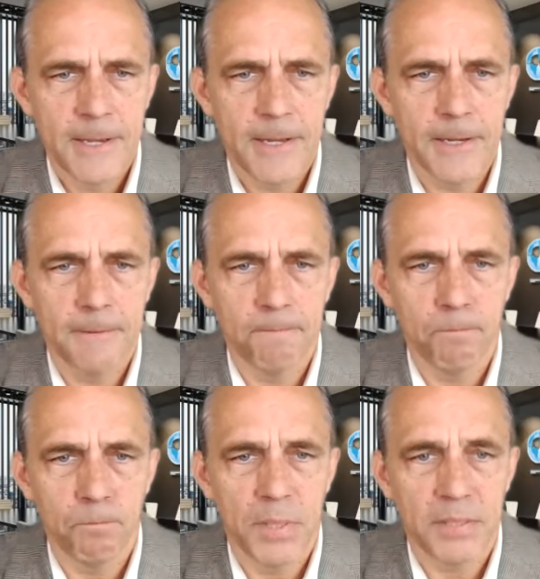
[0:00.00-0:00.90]

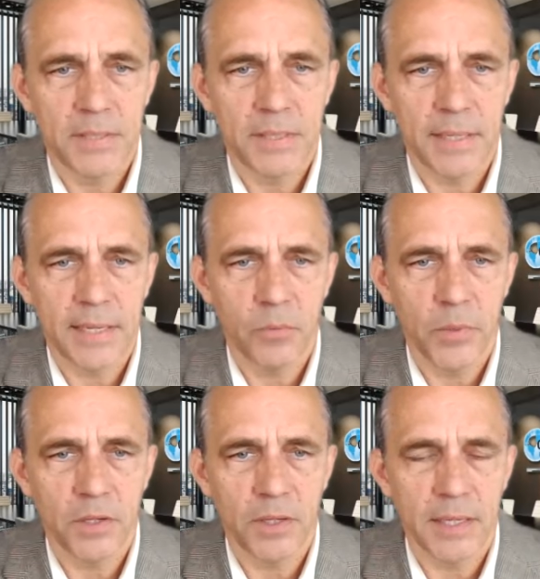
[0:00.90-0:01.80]
But again,
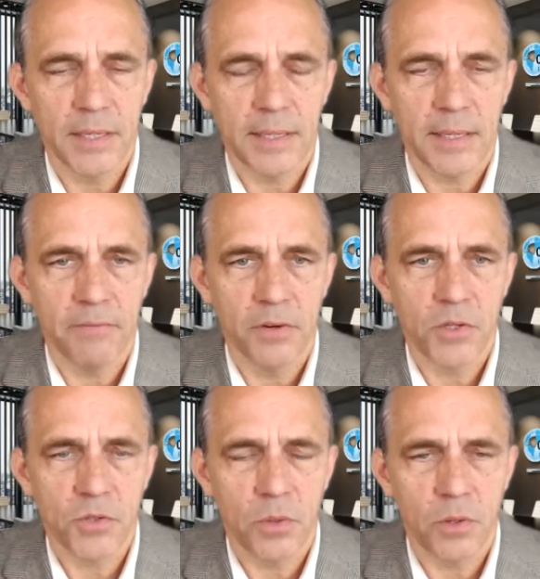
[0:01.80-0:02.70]
we could get a
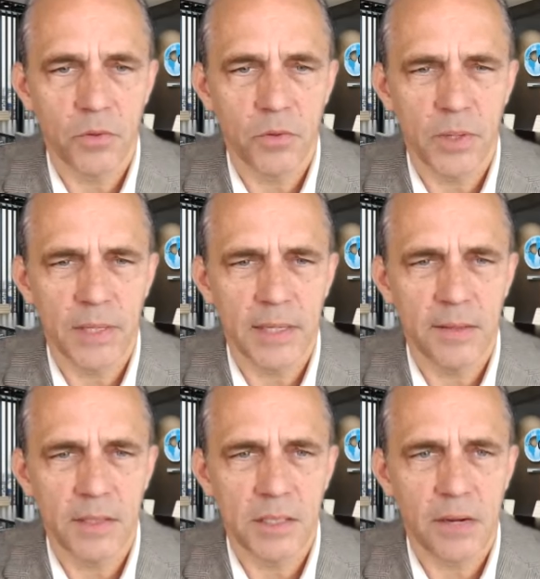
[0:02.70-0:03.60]
very strong earthquake
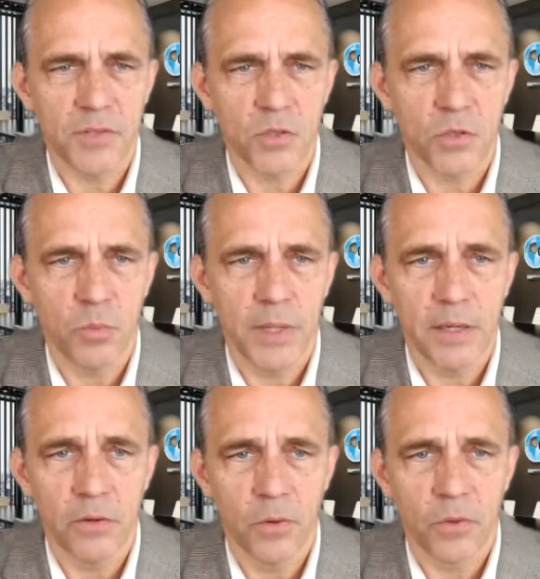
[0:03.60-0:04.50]
in the San Francisco
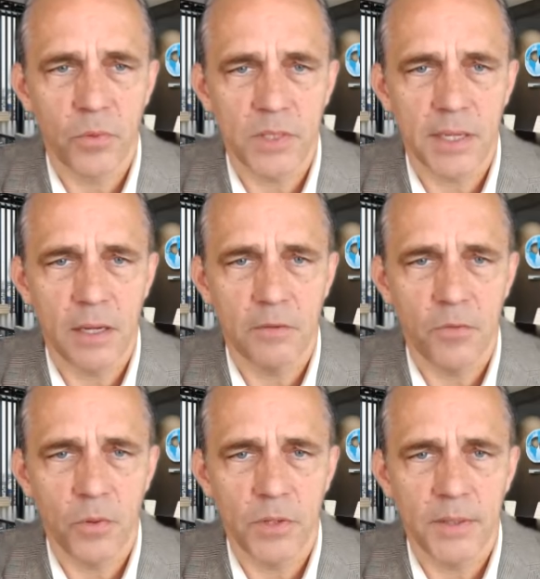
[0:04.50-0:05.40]
Bay or Northwest
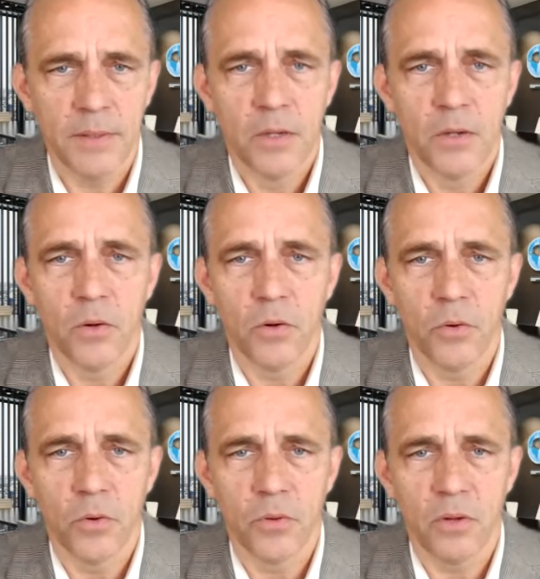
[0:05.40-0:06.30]
California or
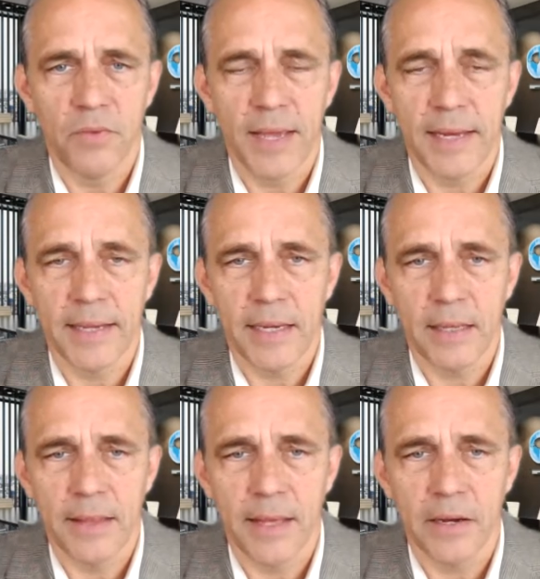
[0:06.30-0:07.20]
Northern Nevada,
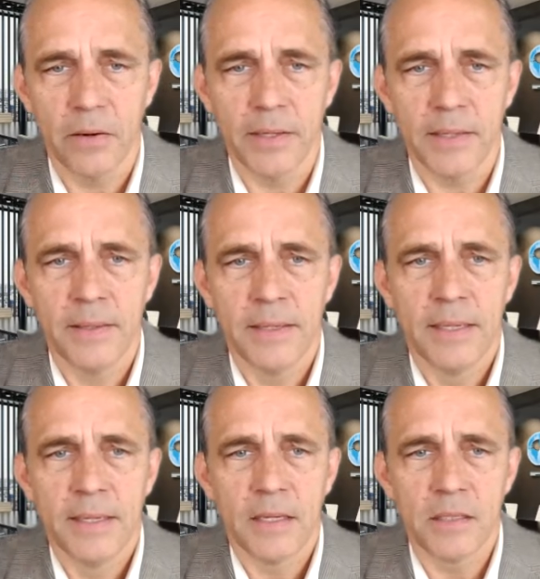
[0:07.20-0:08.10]
any of that area.
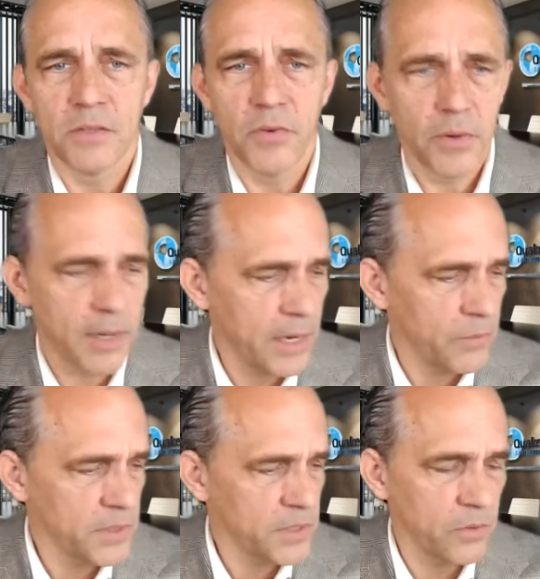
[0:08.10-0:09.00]
Because it's very high
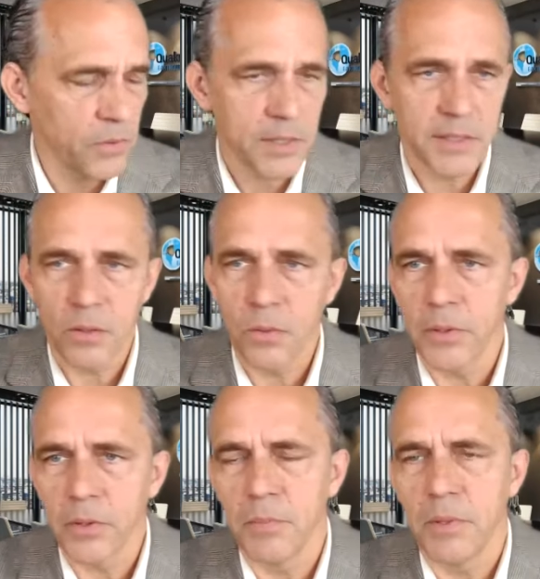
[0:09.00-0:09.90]
risk across that
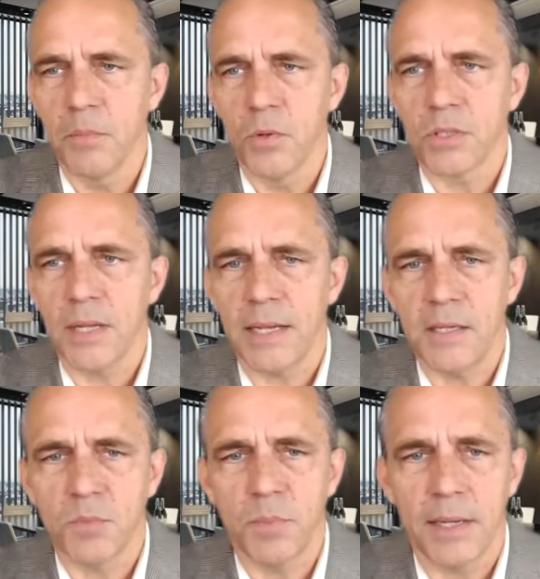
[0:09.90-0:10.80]
whole area. But the most
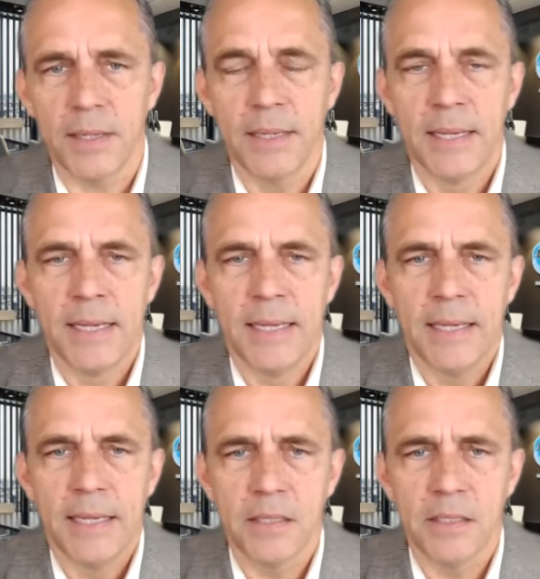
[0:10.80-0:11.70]
likely spot
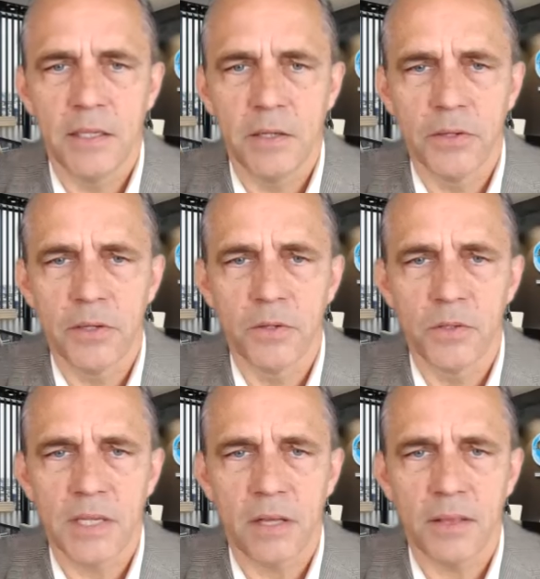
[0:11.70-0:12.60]
is here near
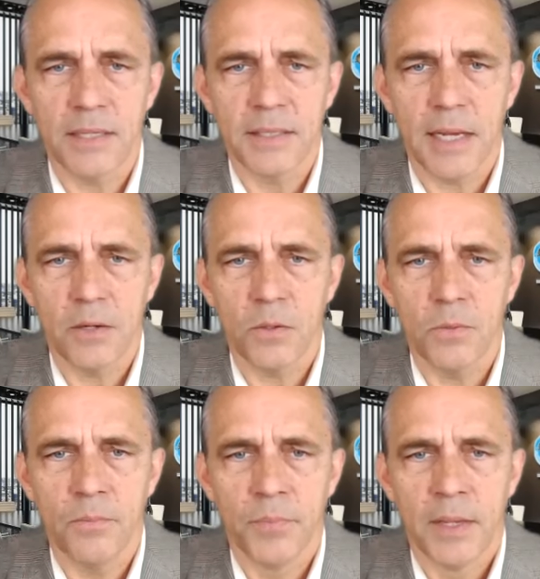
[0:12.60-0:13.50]
South Lake
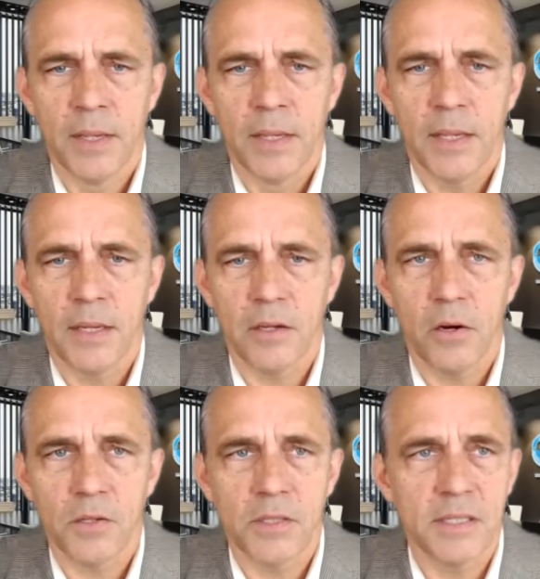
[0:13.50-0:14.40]
Tahoe and
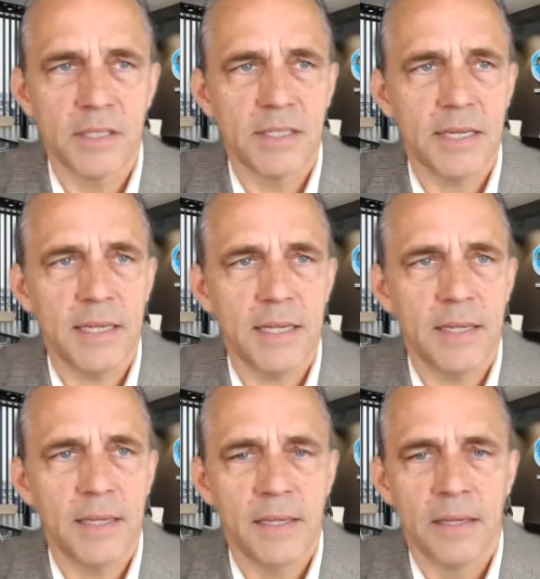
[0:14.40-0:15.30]
Carson City.